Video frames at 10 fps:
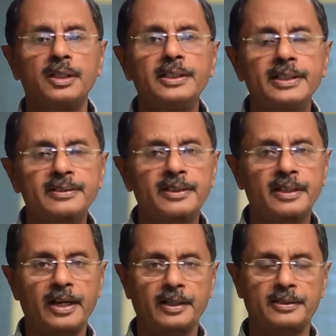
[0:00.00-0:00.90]

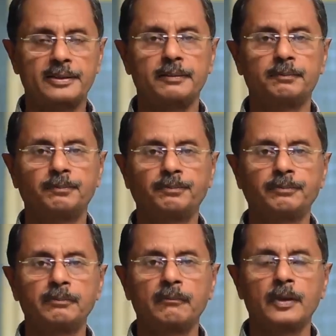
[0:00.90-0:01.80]
ESI Act.
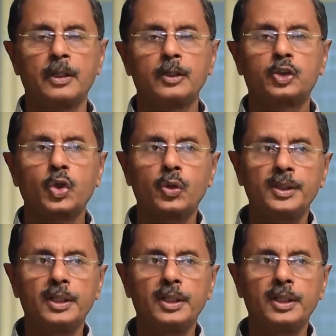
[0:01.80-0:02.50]
So